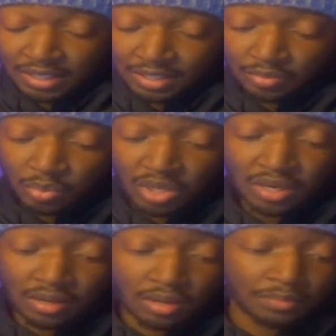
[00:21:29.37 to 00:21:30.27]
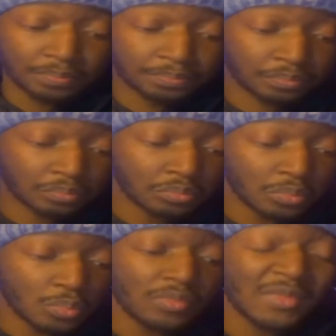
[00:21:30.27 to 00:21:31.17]
But I'm
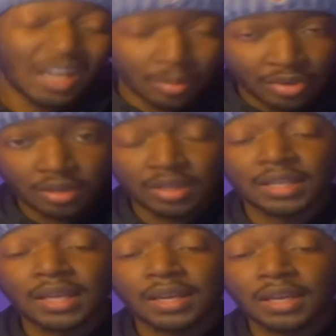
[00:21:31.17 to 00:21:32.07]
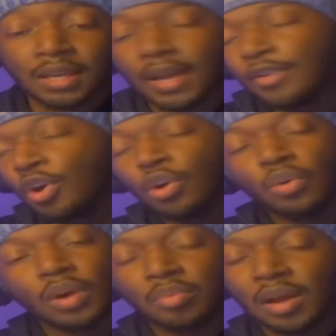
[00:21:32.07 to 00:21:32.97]
gonna look at that again. I know
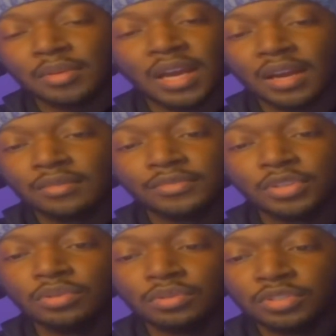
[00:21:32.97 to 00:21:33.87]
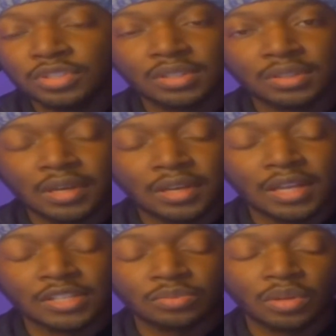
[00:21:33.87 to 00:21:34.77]
I probably got confused and
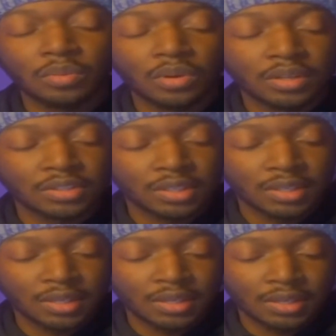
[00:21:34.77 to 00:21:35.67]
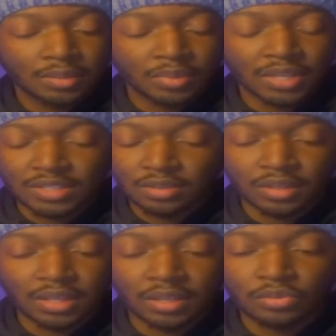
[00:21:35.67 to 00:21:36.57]
that's what it was. But that's the only
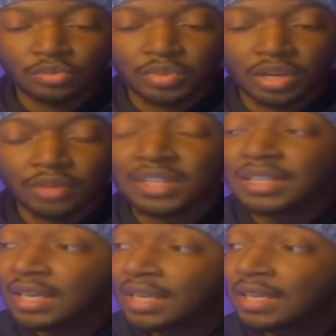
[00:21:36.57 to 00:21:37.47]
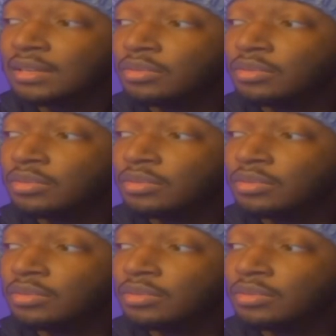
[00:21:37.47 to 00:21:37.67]
thing that threw me off. And then he